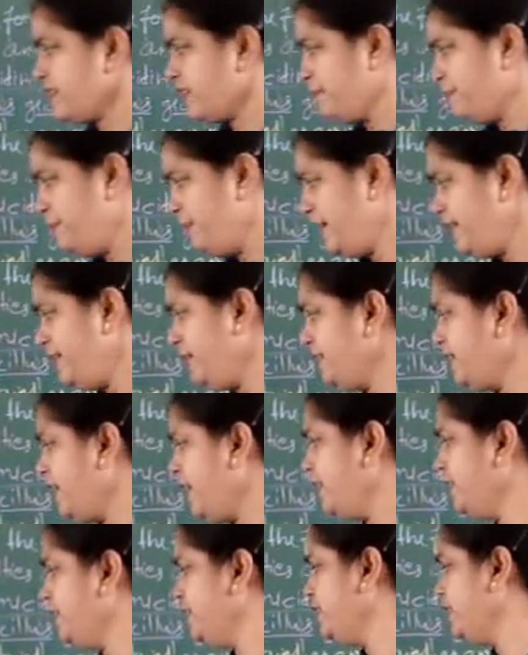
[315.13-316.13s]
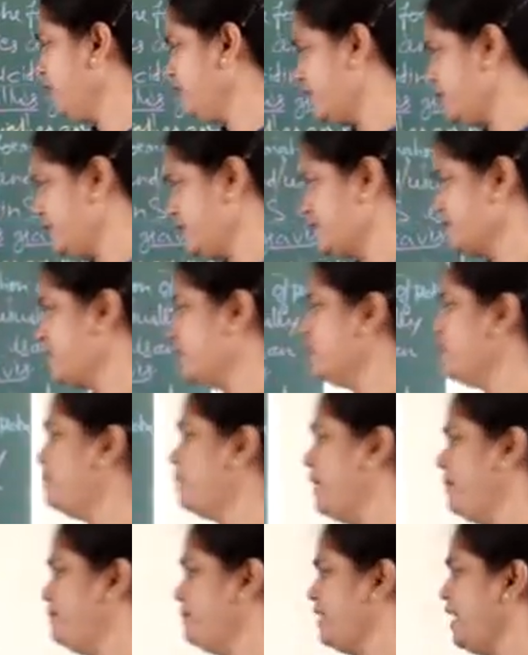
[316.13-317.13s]
bradykinin is a
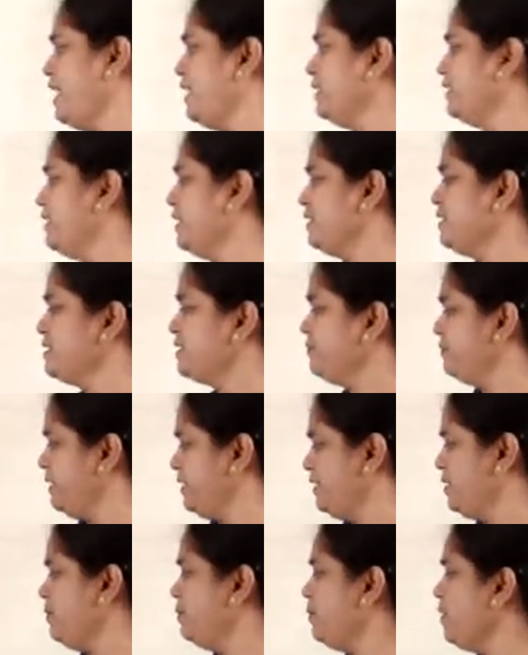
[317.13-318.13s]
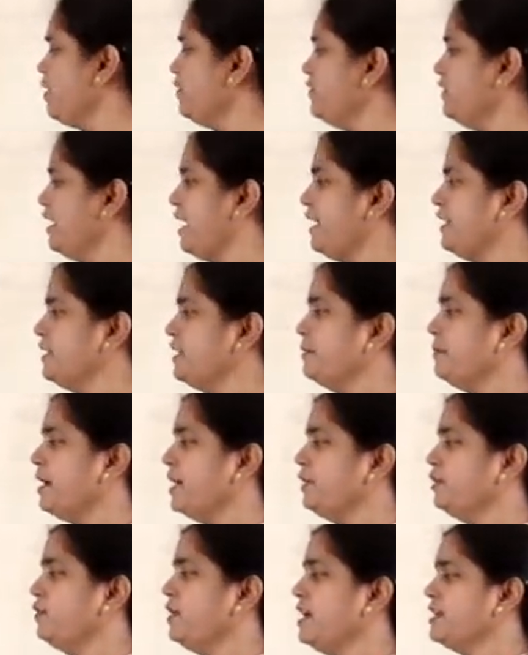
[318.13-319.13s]
peptide that is made up of 9
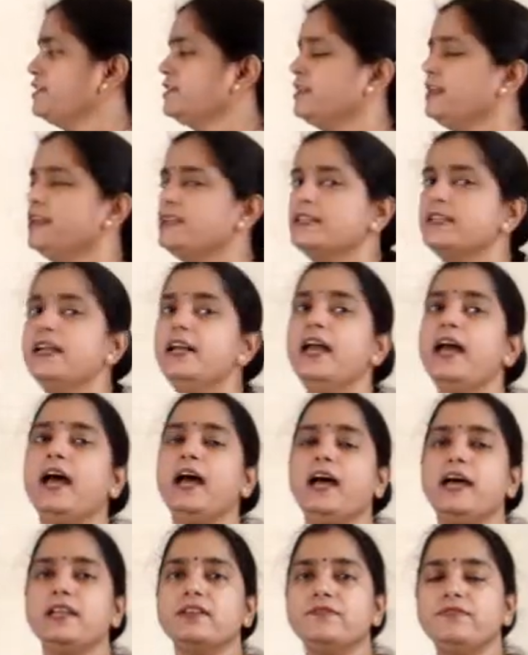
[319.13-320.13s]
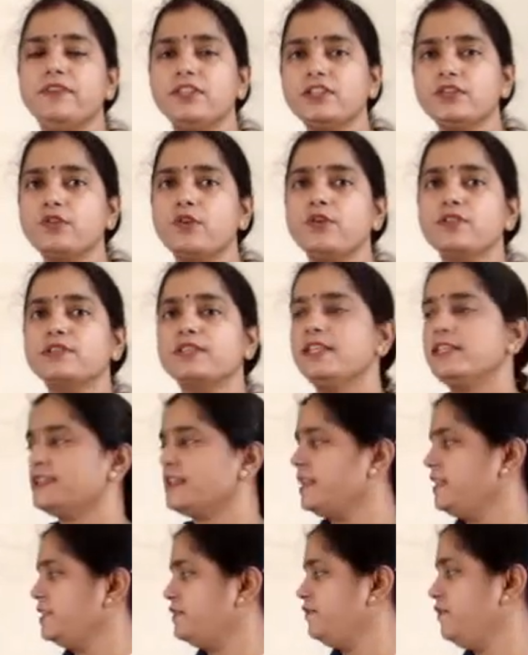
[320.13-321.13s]
amino acids and which causes
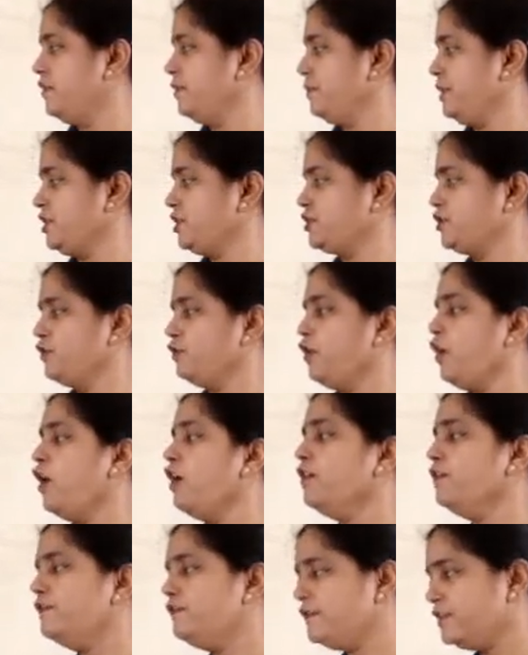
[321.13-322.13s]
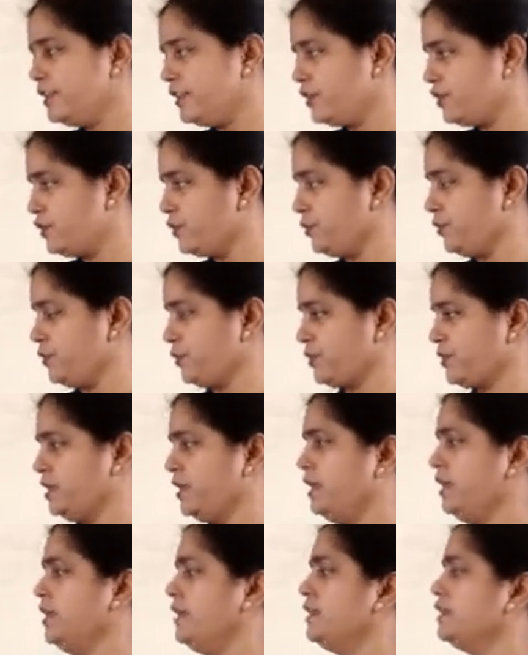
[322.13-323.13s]
inflammation of tissues.
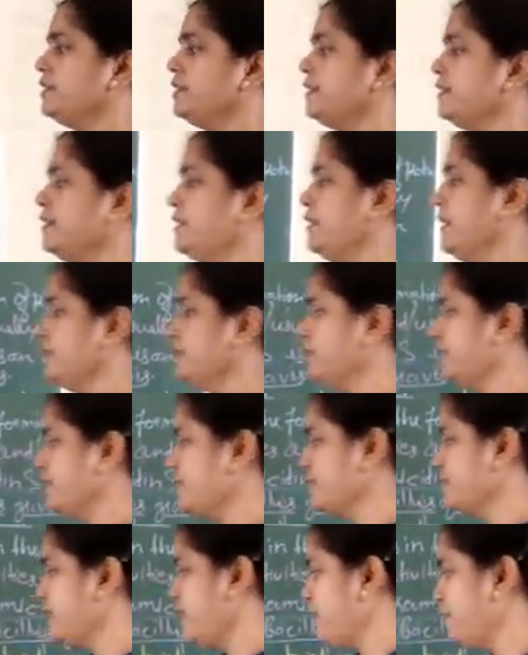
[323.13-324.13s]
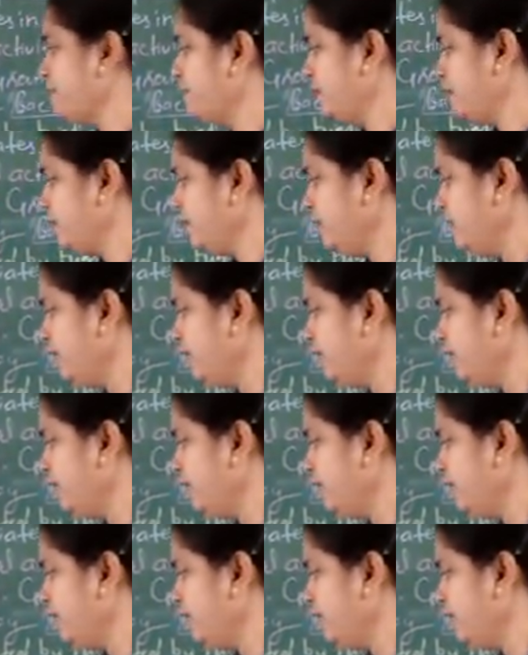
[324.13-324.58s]
Then another example